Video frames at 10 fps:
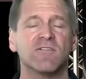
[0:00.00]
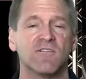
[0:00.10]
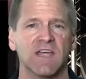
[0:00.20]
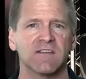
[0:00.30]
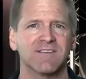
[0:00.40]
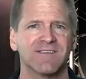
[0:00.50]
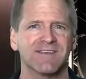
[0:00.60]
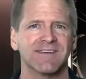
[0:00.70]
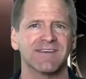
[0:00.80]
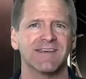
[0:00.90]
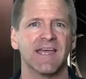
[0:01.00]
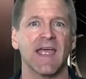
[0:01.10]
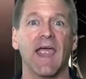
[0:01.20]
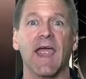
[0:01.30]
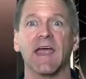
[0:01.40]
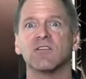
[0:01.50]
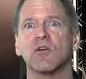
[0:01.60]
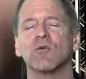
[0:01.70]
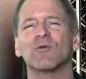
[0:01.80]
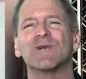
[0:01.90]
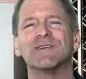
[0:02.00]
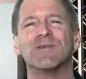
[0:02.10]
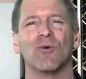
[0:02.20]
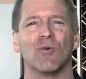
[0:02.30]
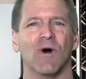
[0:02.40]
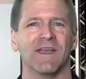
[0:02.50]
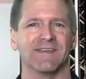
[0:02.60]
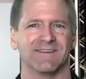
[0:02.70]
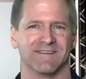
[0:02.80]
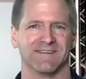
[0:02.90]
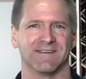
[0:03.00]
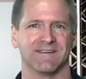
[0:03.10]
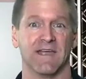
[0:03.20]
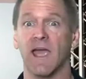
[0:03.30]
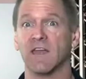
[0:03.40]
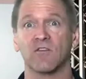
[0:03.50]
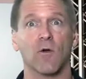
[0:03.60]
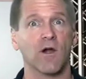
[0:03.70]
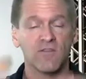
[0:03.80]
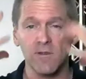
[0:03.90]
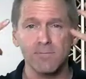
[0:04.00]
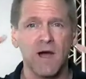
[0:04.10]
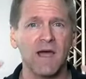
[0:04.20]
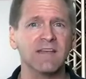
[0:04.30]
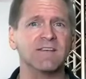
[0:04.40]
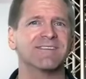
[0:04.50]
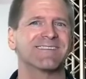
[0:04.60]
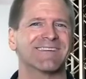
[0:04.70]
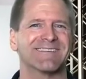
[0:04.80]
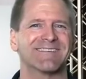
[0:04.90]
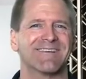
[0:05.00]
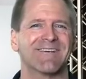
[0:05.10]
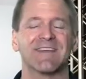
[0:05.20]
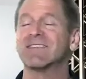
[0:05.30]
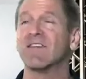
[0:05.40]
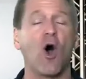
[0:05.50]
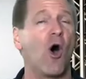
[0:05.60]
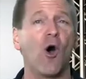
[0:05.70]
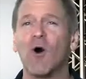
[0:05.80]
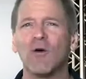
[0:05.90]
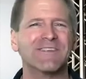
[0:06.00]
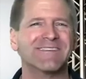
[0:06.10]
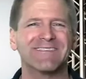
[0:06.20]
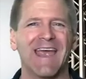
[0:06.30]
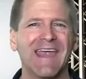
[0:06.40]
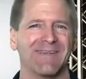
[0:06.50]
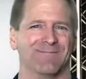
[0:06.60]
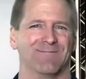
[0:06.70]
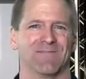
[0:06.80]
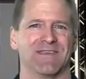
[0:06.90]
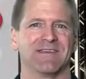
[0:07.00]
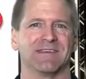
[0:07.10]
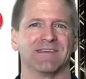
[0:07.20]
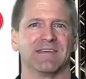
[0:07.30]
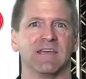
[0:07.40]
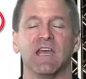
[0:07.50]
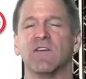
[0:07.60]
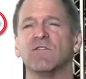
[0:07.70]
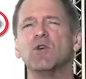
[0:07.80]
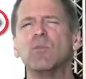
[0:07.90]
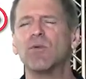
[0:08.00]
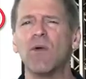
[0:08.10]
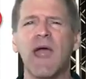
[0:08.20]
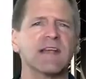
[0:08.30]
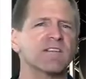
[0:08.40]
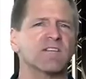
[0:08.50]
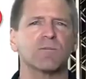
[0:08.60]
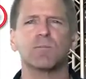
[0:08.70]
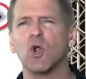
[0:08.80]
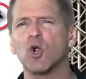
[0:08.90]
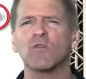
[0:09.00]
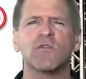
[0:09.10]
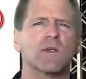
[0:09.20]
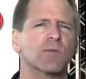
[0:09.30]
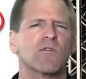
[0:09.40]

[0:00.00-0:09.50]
event and a real one. And as far as the mind is concerned, it's all the same. If you practice perfect